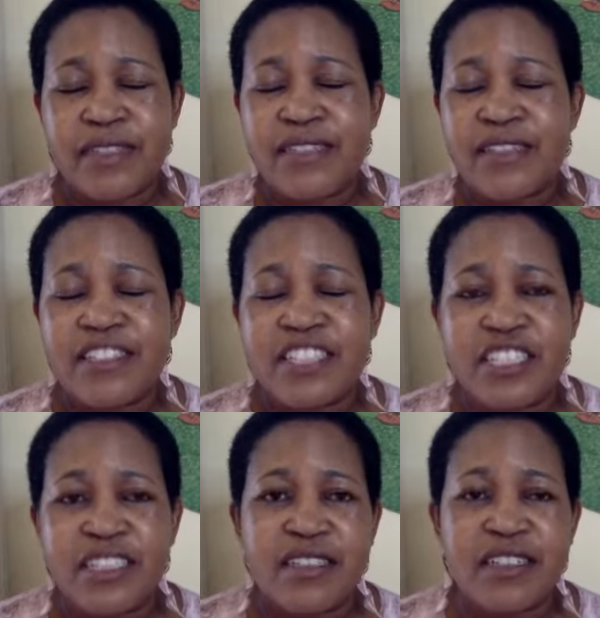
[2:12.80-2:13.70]
It's a
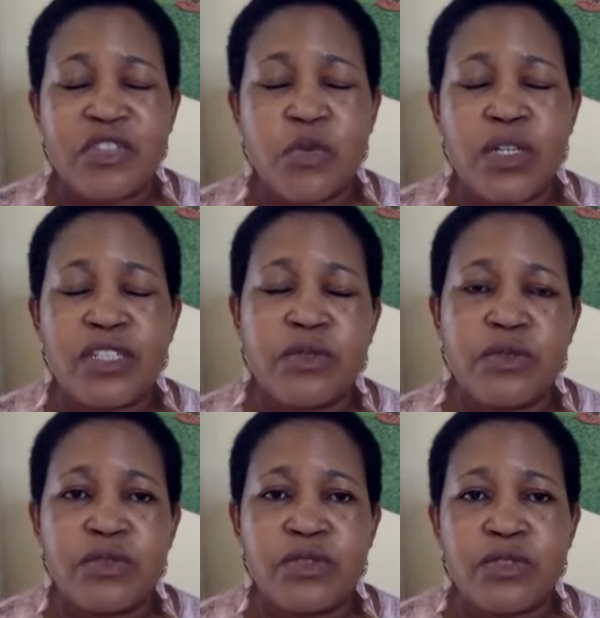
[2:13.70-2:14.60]
journey that one
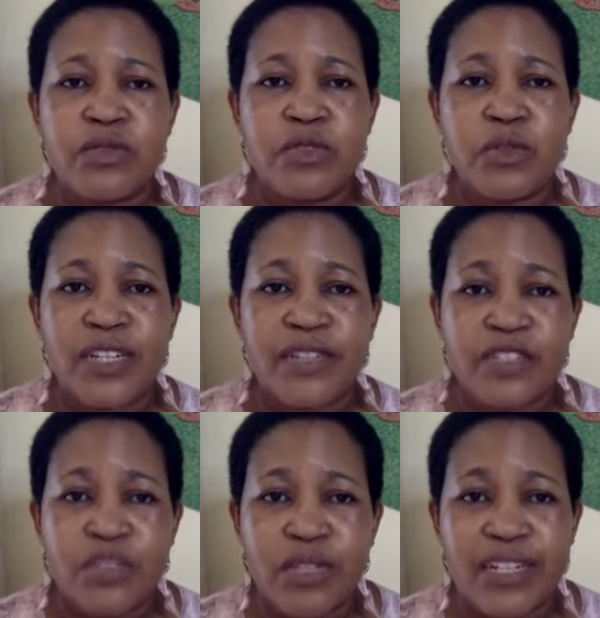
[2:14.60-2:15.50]
goes through. You
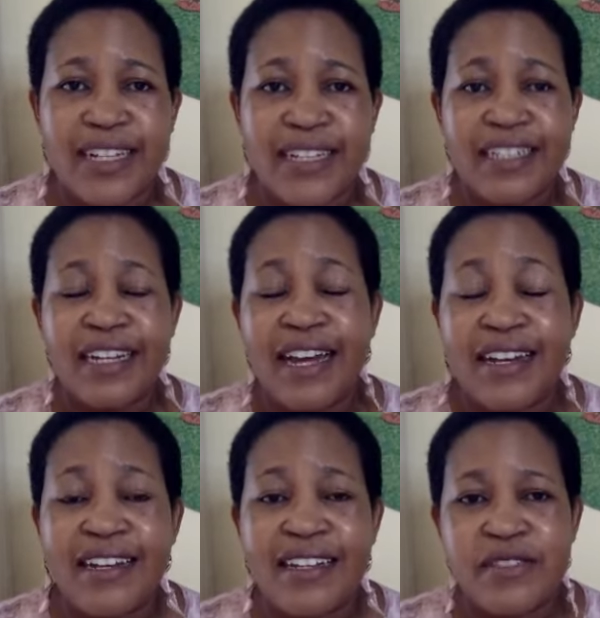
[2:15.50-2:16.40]
have to learn and
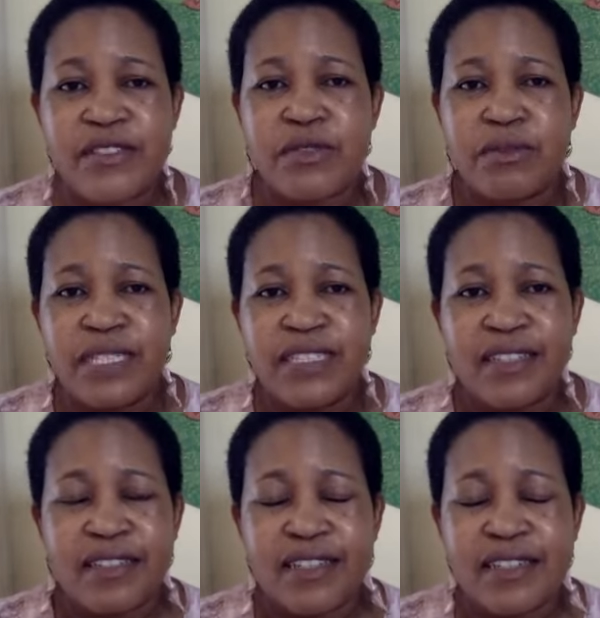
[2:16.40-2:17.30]
unlearn so many
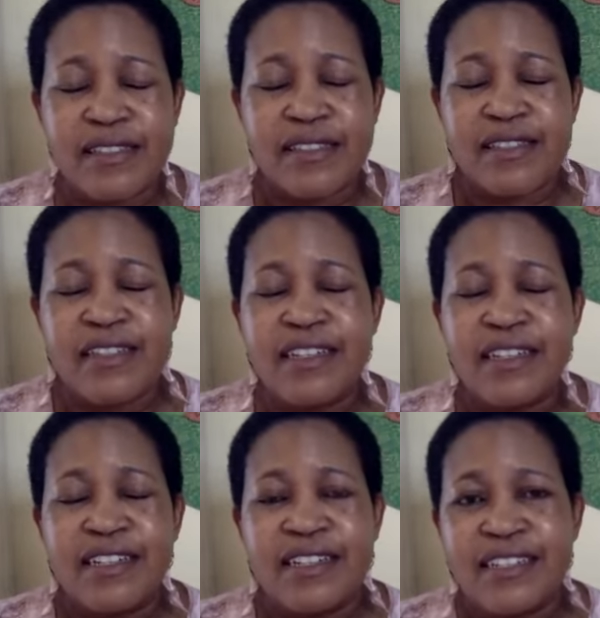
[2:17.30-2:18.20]
things
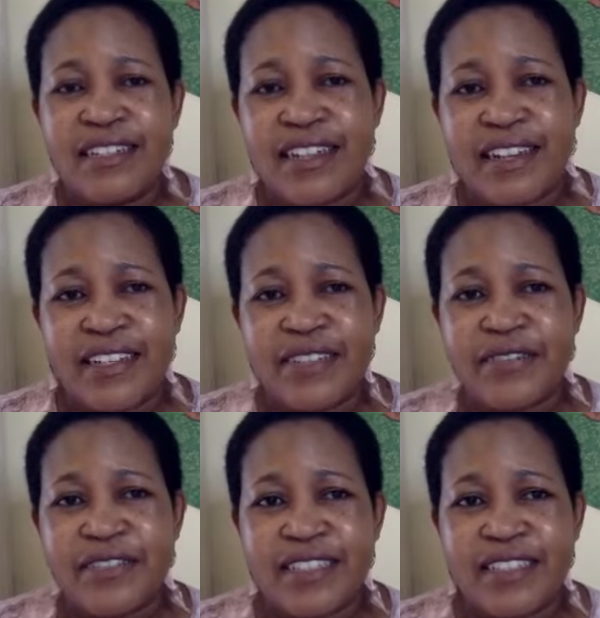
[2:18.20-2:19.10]
in life
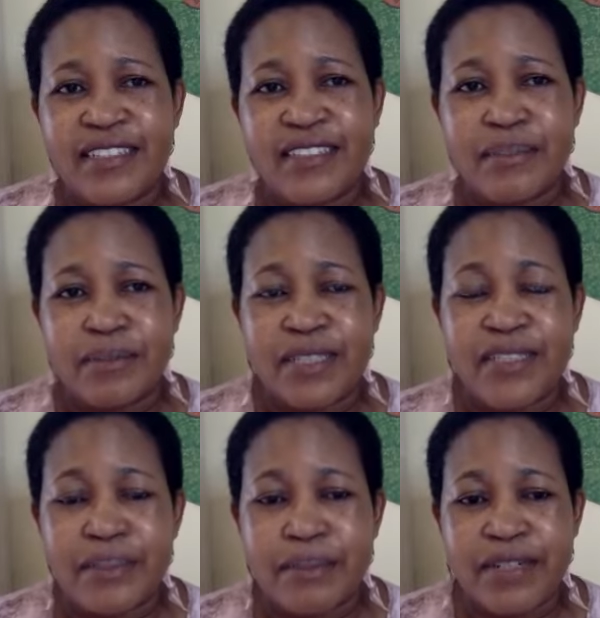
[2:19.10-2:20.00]
and
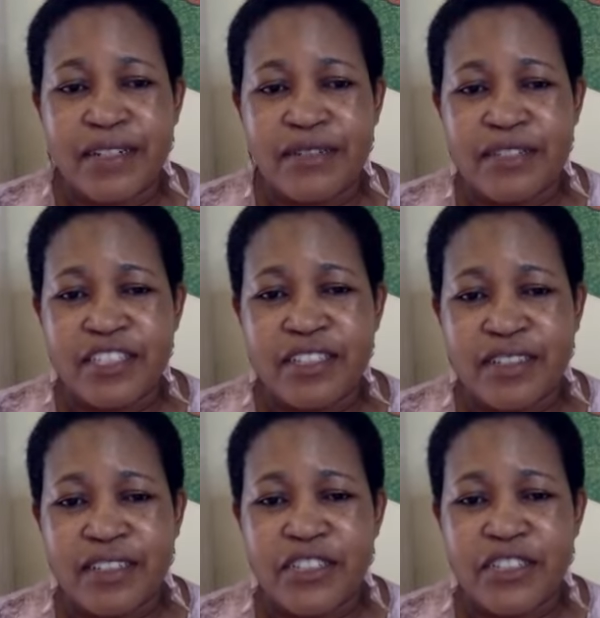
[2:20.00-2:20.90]
be the better
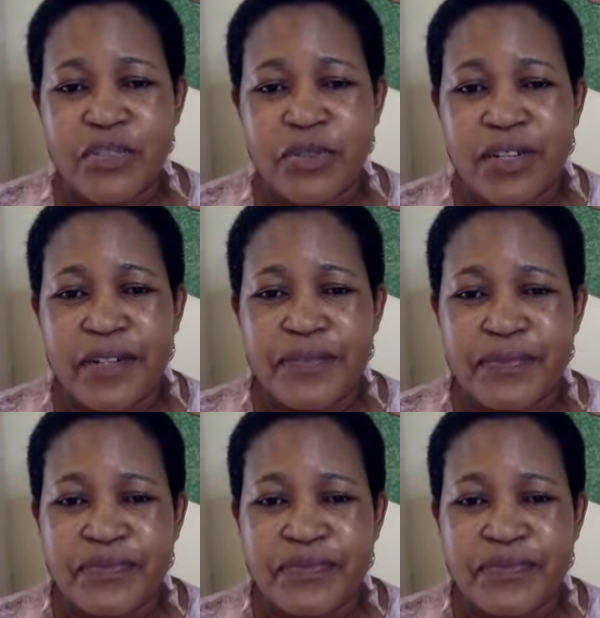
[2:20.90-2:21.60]
version that you are.